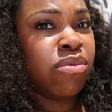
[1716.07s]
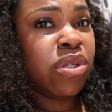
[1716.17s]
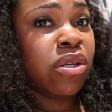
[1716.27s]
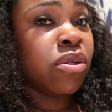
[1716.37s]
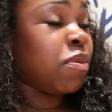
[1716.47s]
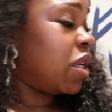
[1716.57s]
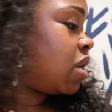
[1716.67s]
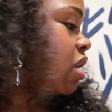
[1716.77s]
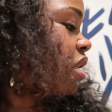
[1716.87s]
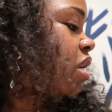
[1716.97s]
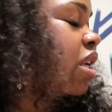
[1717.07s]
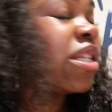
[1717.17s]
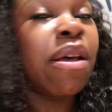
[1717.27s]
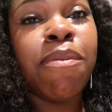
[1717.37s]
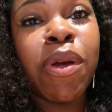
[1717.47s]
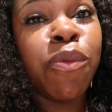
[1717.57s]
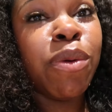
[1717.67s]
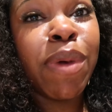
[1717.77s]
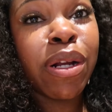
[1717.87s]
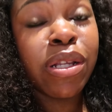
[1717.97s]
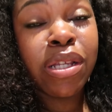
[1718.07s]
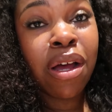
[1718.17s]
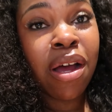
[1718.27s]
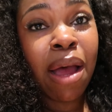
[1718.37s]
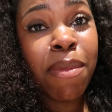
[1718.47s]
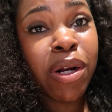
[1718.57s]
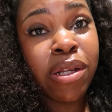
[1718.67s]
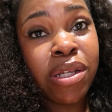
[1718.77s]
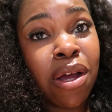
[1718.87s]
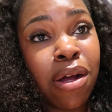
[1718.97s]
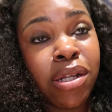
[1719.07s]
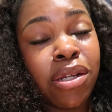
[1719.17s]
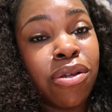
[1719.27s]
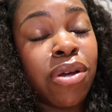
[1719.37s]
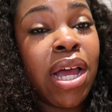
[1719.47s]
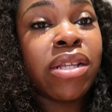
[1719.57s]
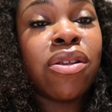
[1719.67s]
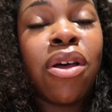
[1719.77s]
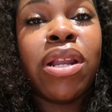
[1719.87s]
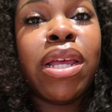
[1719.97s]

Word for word: excuse me because i we barely talk i barely talked to you guys all